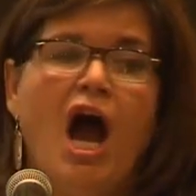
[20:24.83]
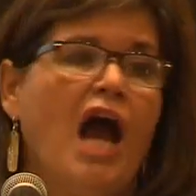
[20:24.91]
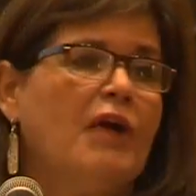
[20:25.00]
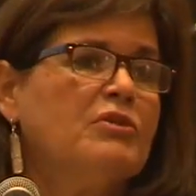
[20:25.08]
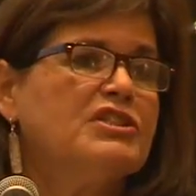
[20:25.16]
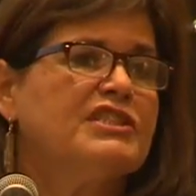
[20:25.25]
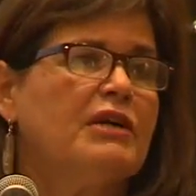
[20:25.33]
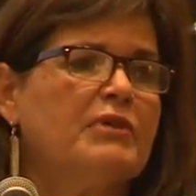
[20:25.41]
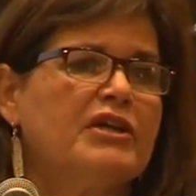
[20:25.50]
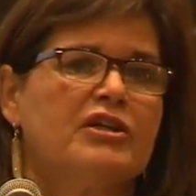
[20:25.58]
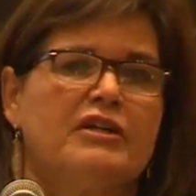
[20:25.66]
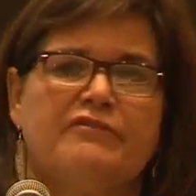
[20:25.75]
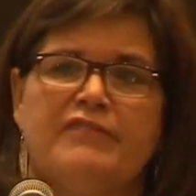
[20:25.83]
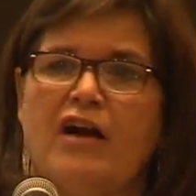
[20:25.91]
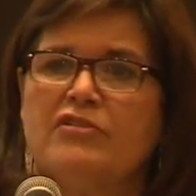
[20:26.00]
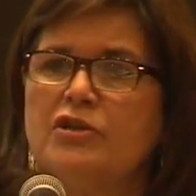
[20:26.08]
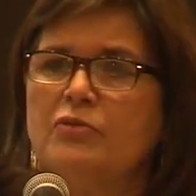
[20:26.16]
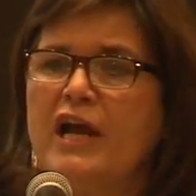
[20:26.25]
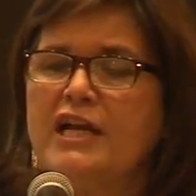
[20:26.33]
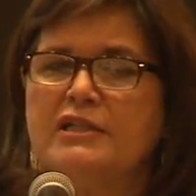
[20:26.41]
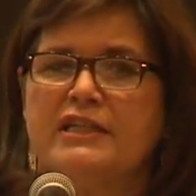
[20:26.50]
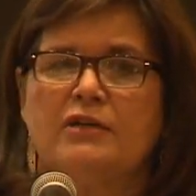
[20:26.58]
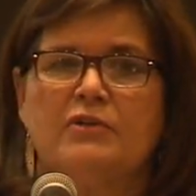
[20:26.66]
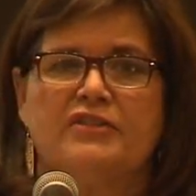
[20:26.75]
I wish that we could have found a way to
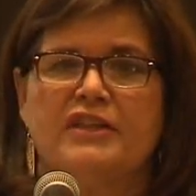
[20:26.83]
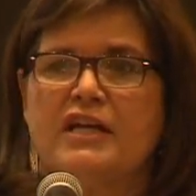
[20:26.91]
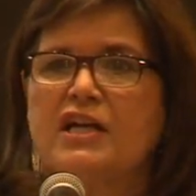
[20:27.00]
deal with the